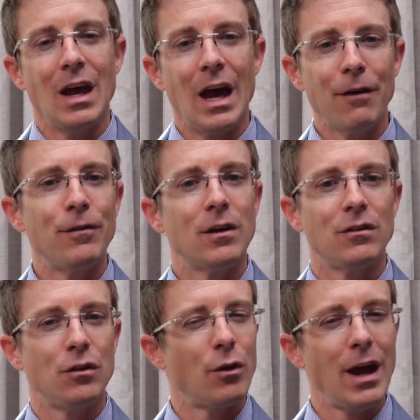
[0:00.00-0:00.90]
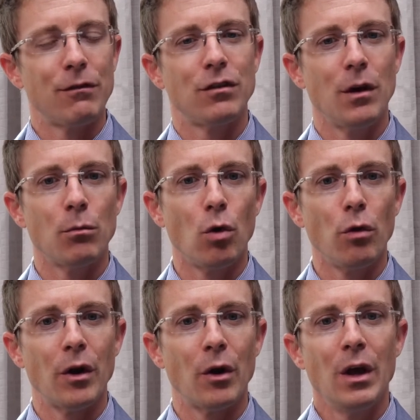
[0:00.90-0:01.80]
efficacy or have some role
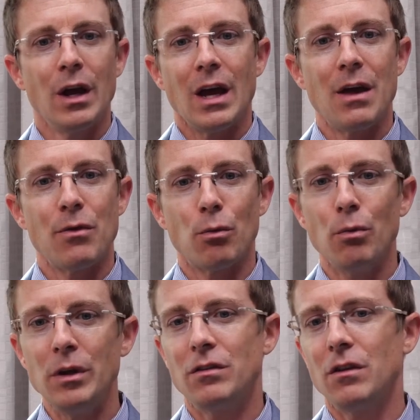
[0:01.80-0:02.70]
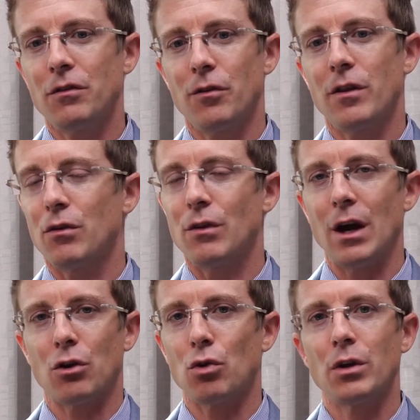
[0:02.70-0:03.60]
there, and the reasons for this are
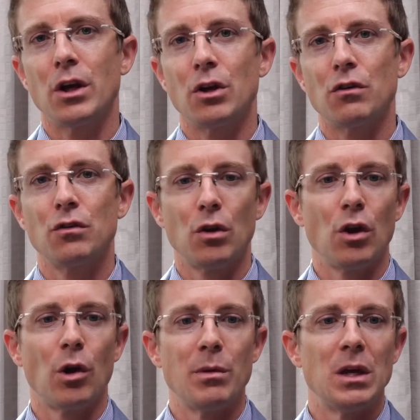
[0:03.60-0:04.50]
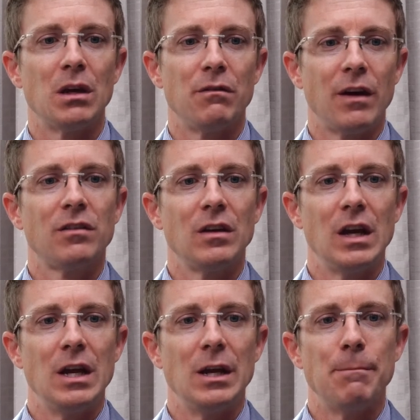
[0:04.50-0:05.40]
not currently understood and are being
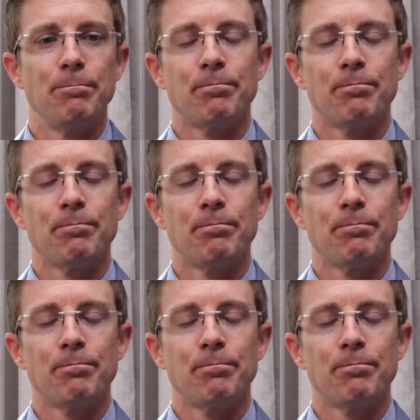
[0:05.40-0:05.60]
investigated.